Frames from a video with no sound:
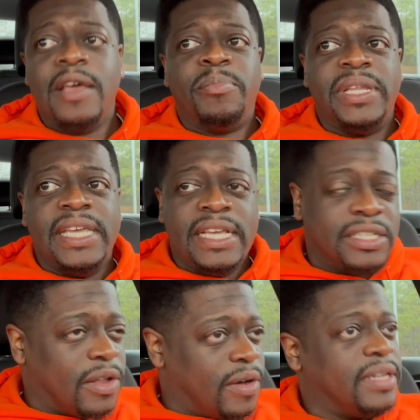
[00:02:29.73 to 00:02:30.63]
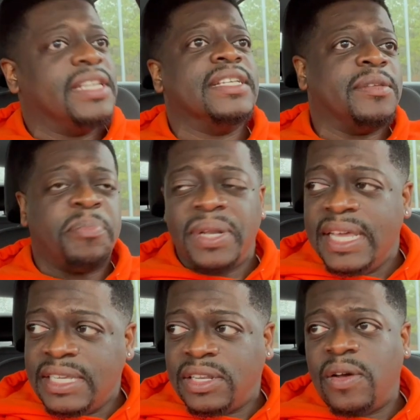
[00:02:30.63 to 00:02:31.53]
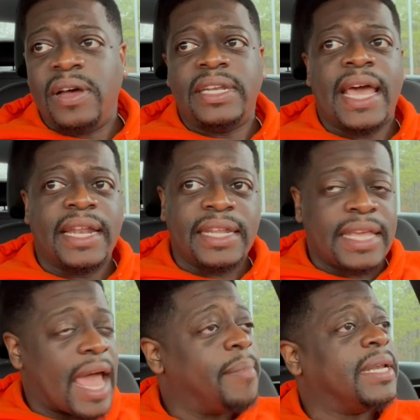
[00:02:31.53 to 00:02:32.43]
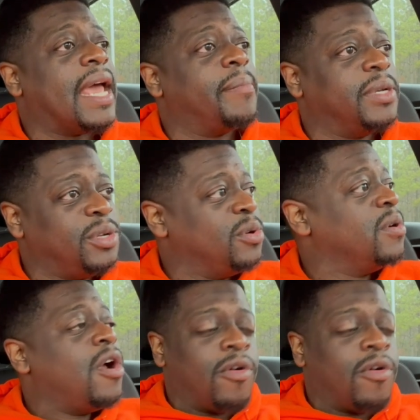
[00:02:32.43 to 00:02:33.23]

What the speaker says: Please, Lord, this, and please, Lord, that, and yabba-dabba-do,